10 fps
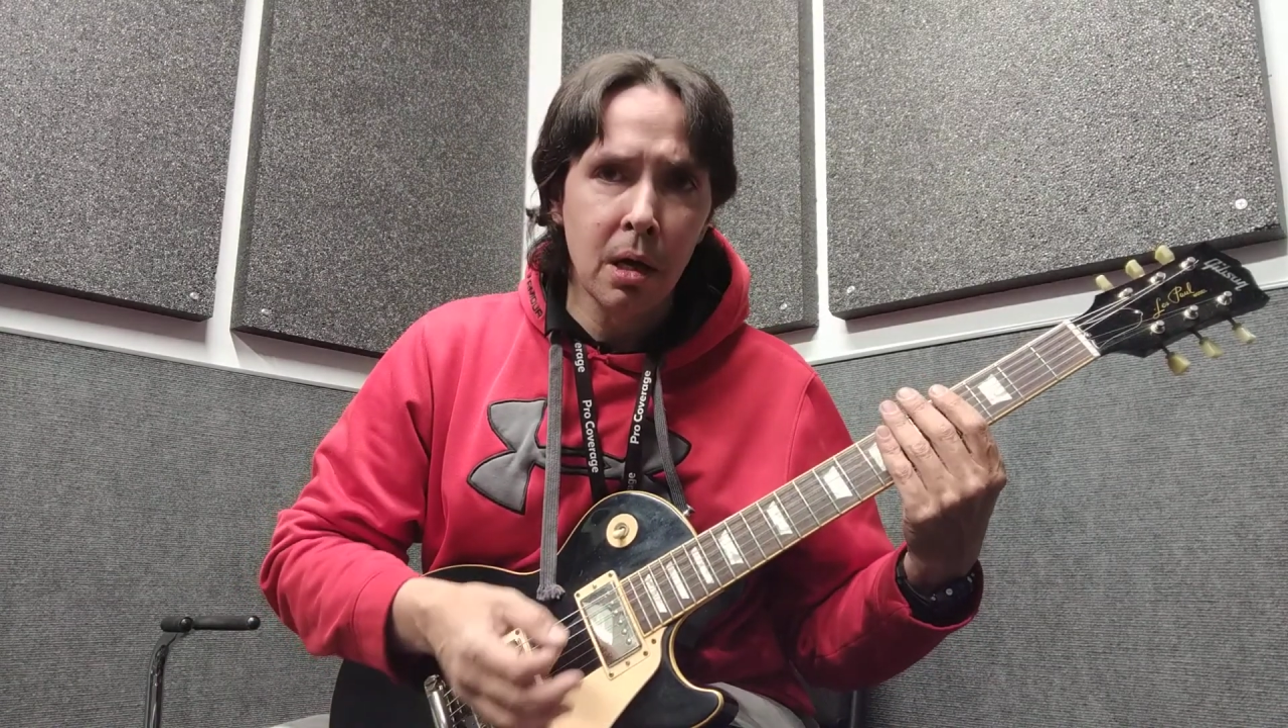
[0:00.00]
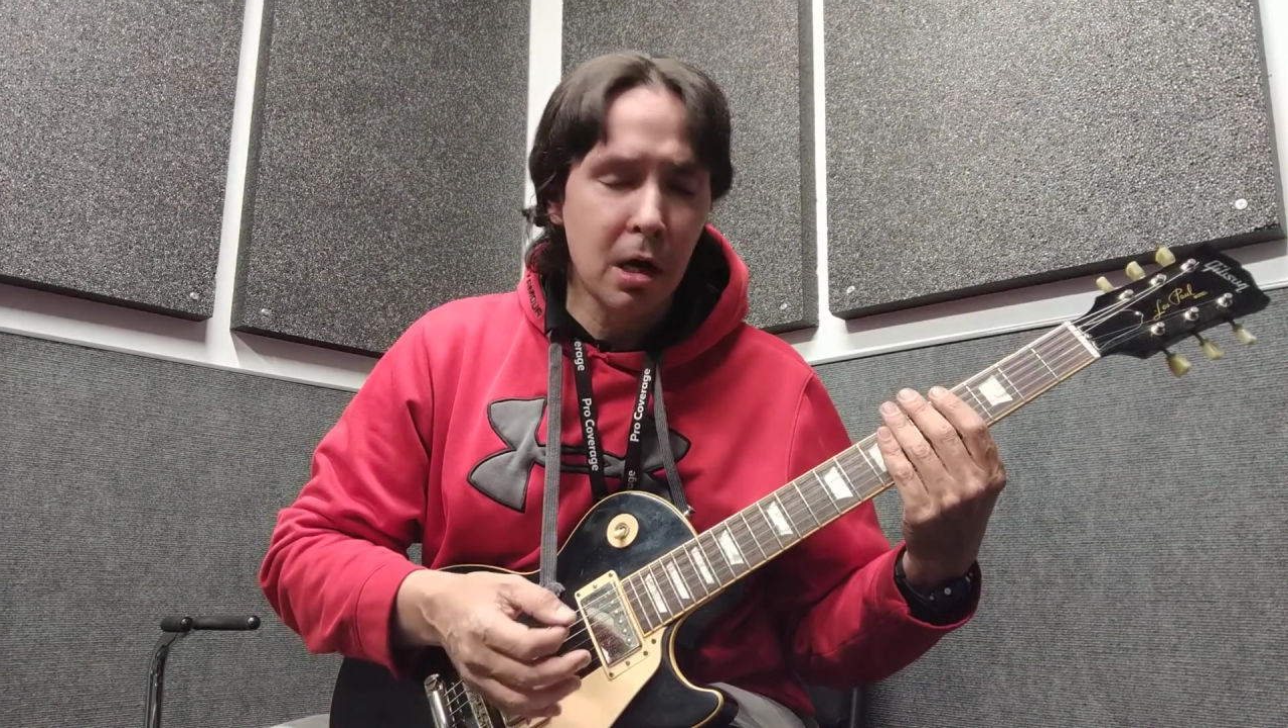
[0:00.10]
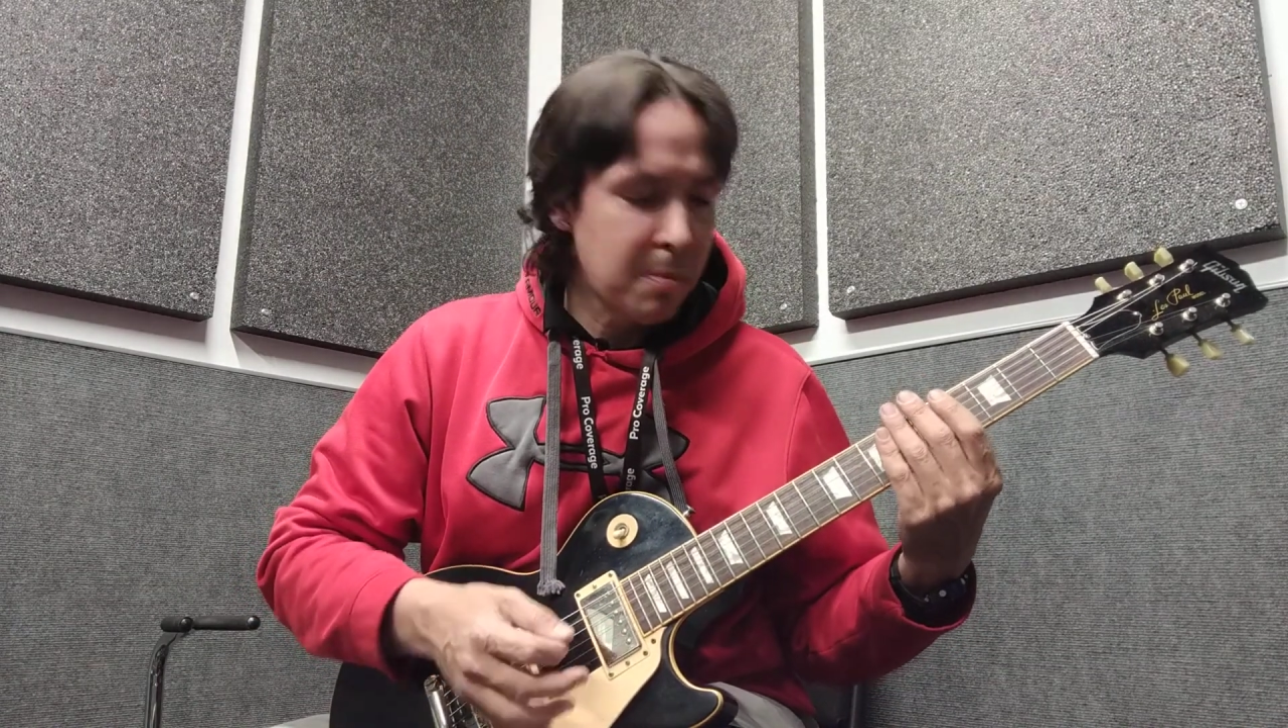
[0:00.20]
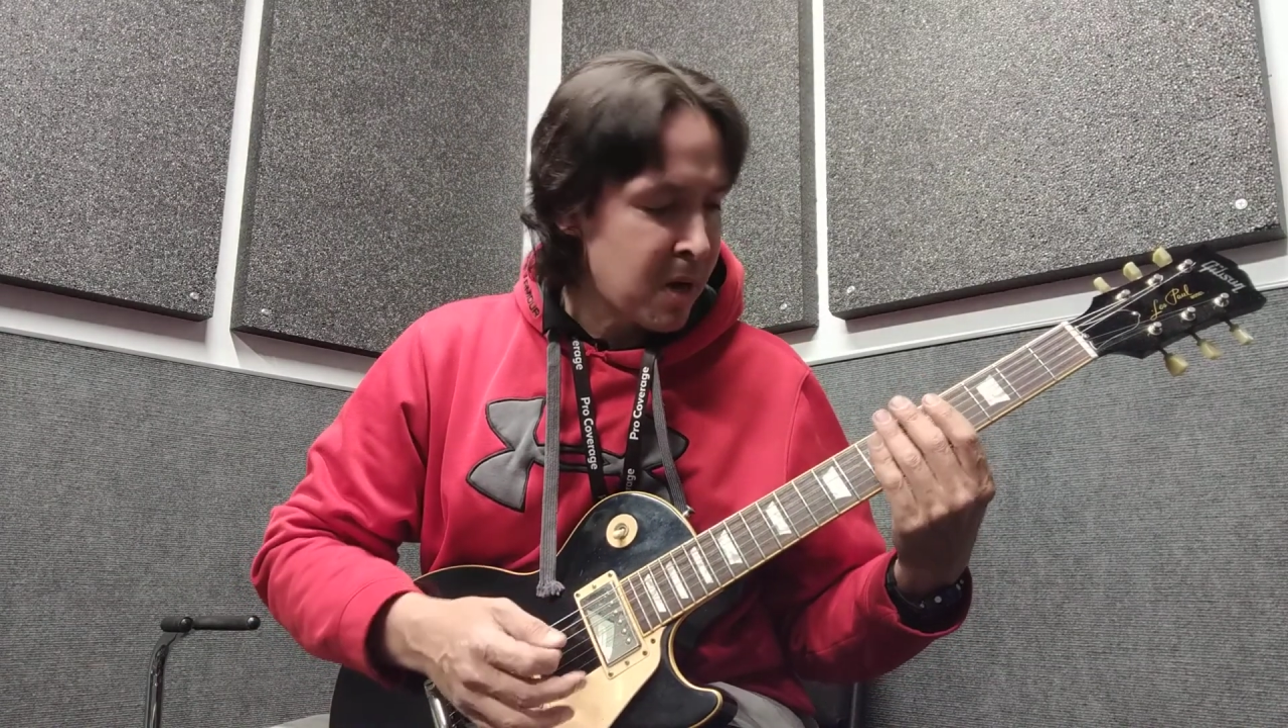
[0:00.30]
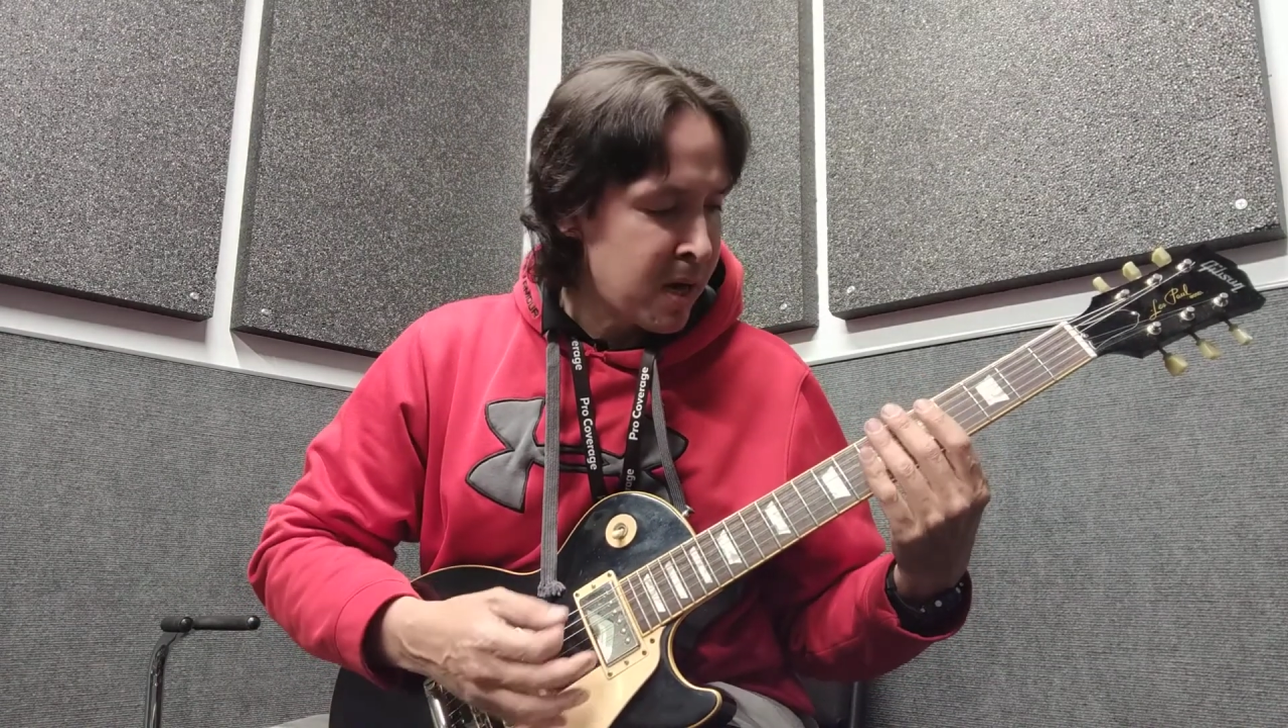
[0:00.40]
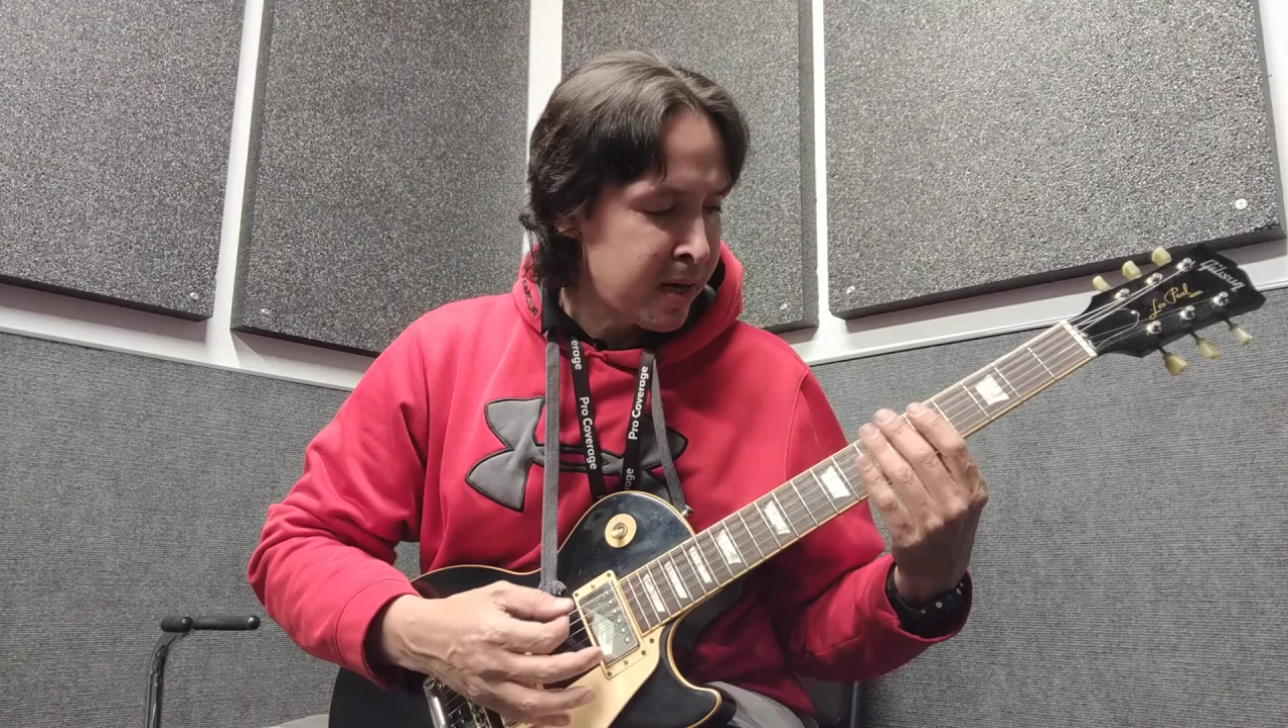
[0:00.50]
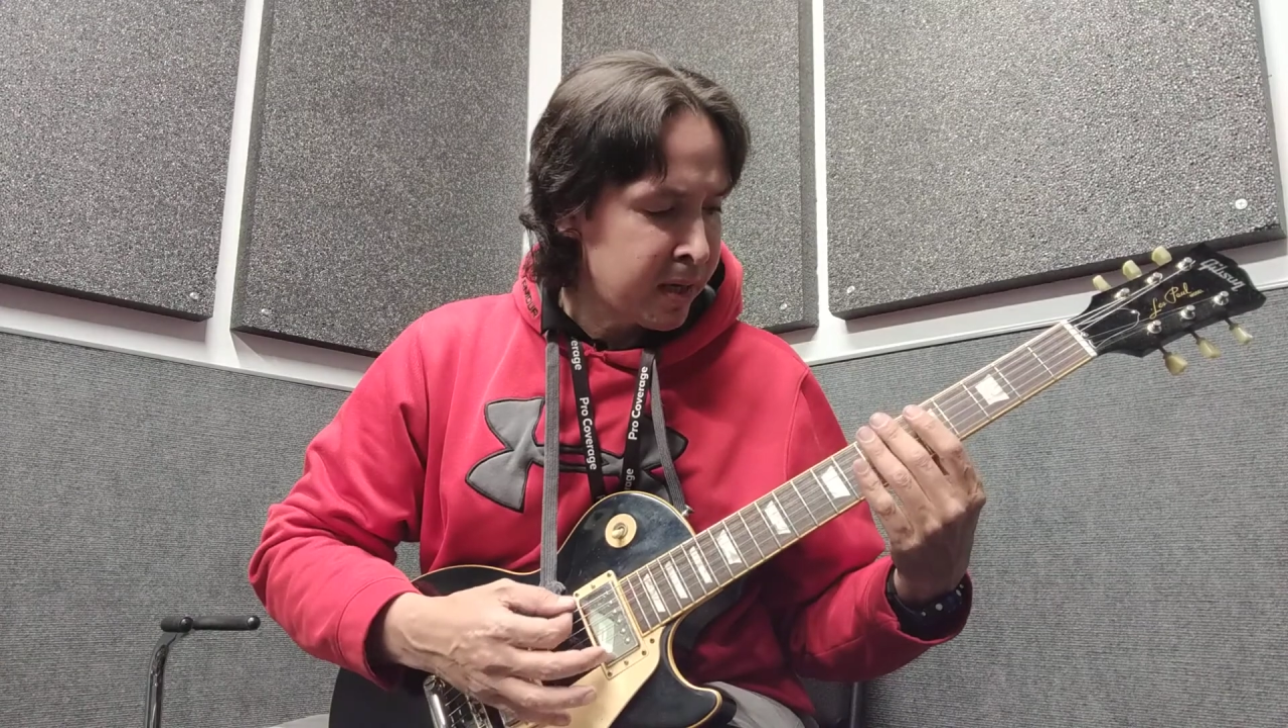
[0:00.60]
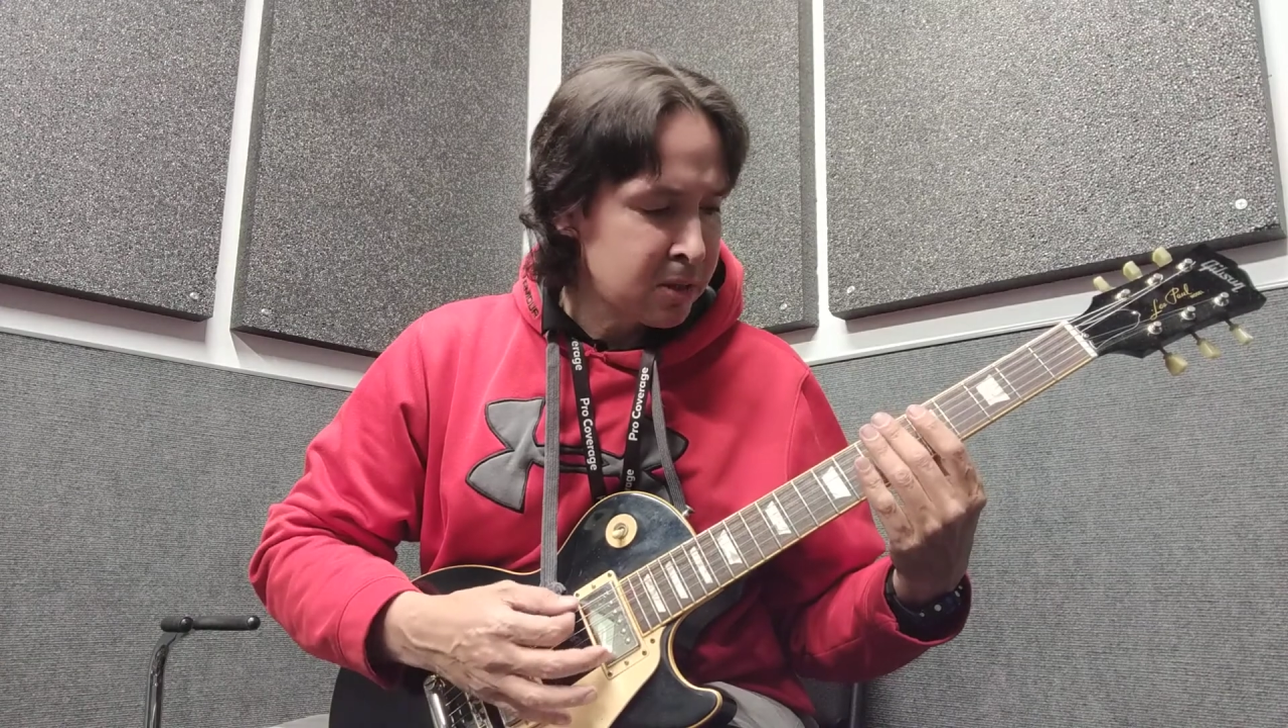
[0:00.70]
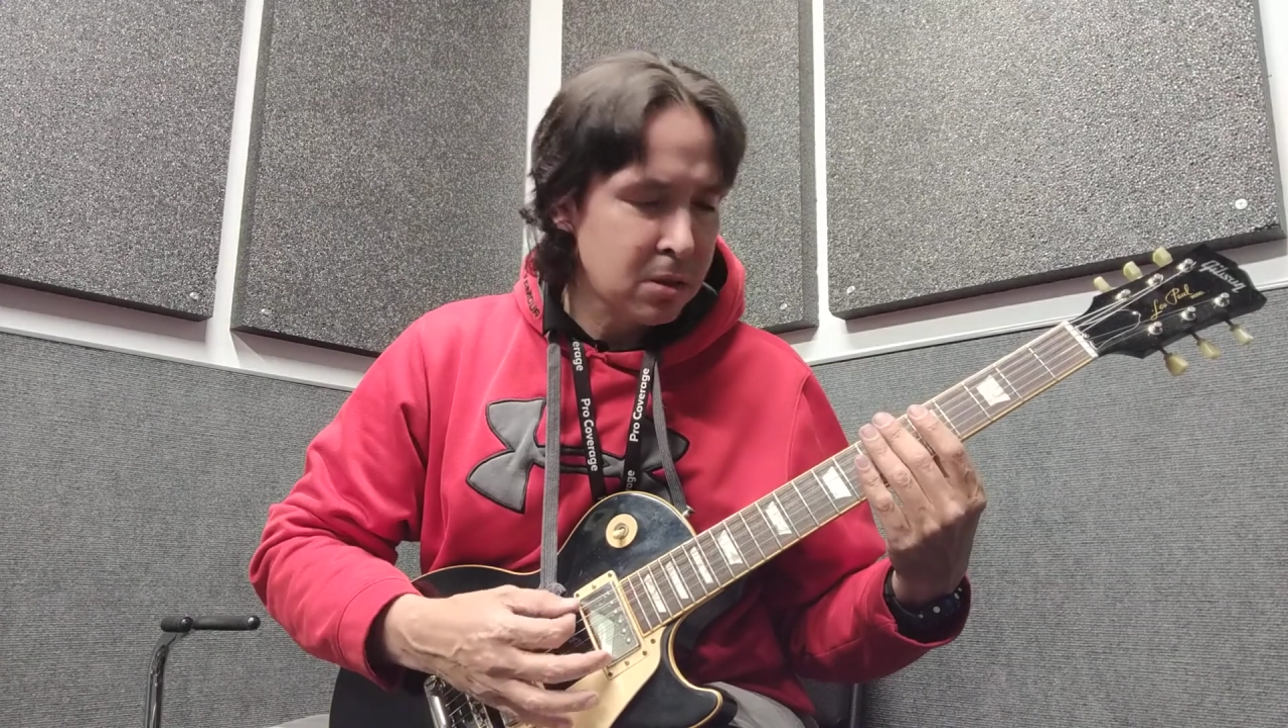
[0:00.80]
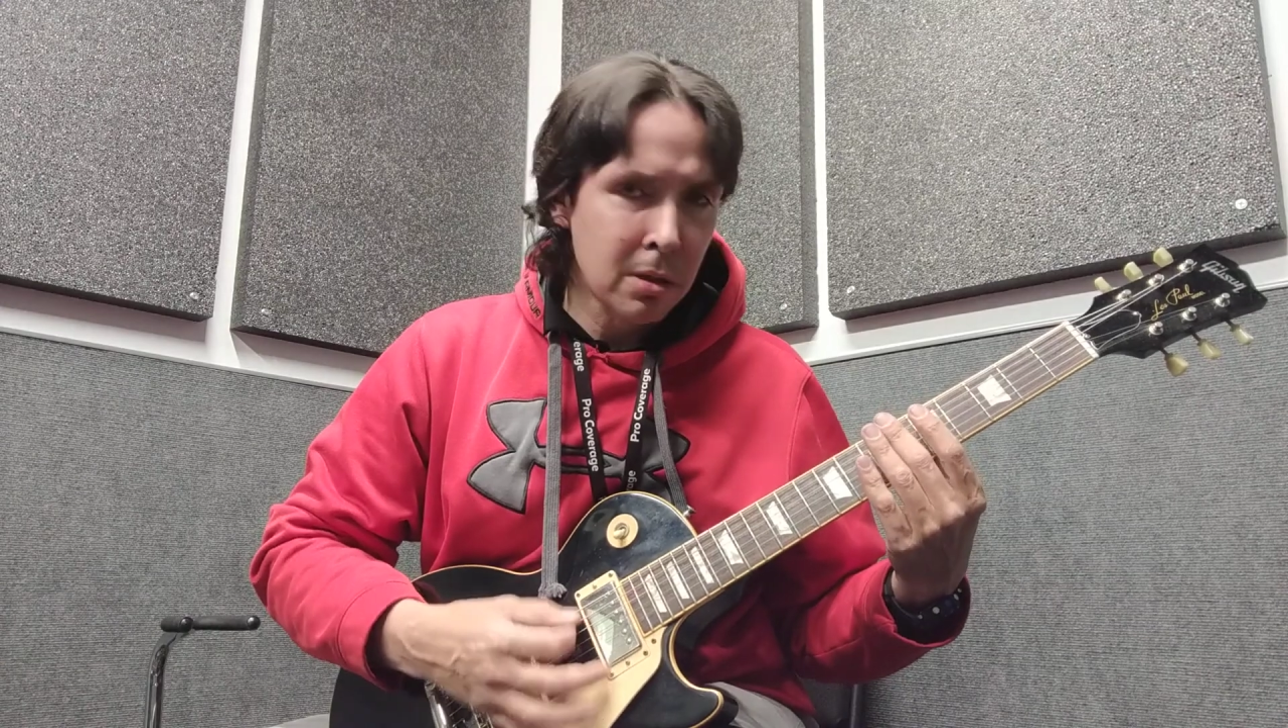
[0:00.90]

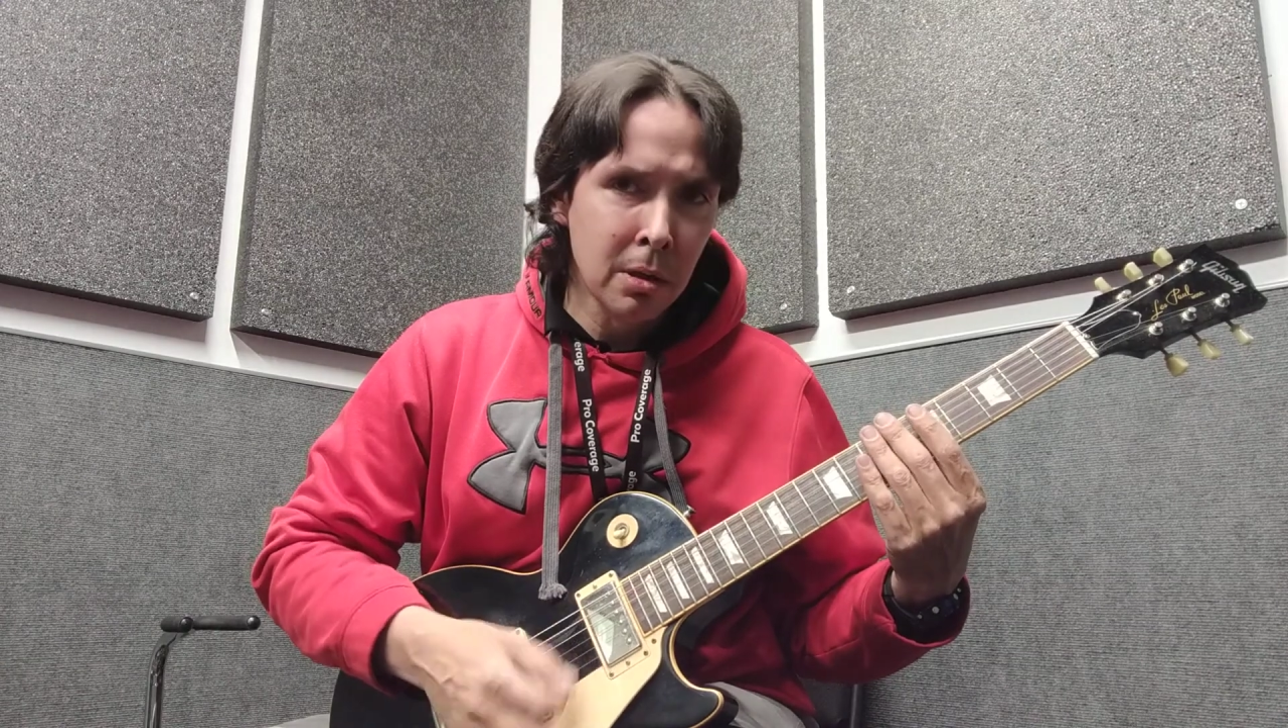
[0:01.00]
harmonics,